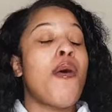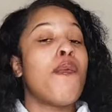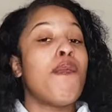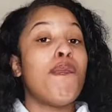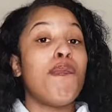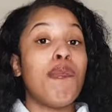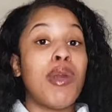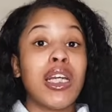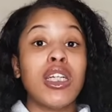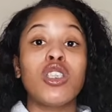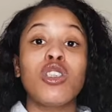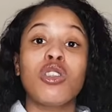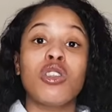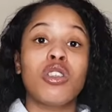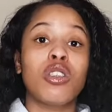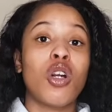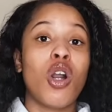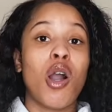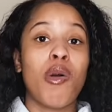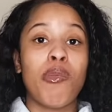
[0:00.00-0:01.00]
Make sure
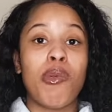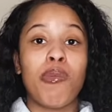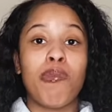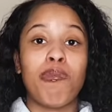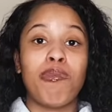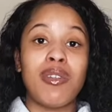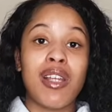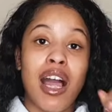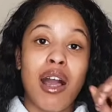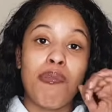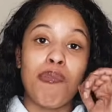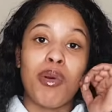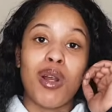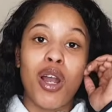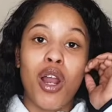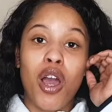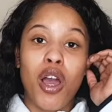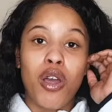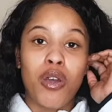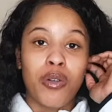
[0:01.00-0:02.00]
to comment down
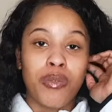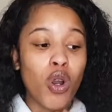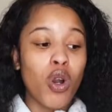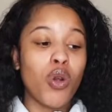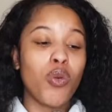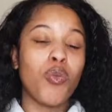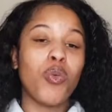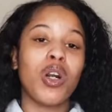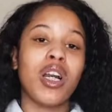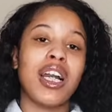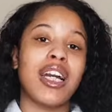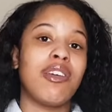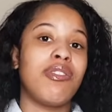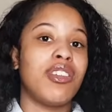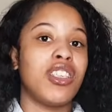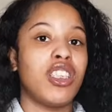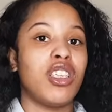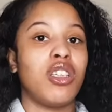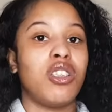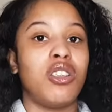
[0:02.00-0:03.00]
below on what kind of
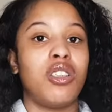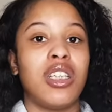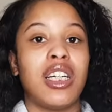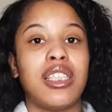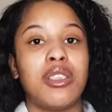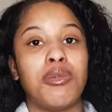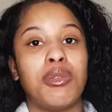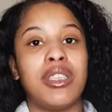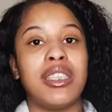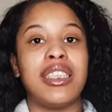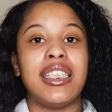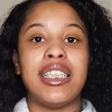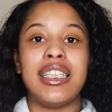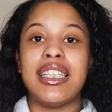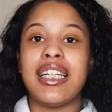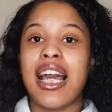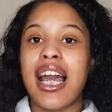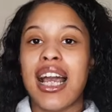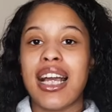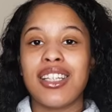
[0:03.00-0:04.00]
videos you guys want to see
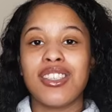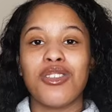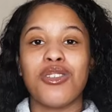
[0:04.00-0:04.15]
next,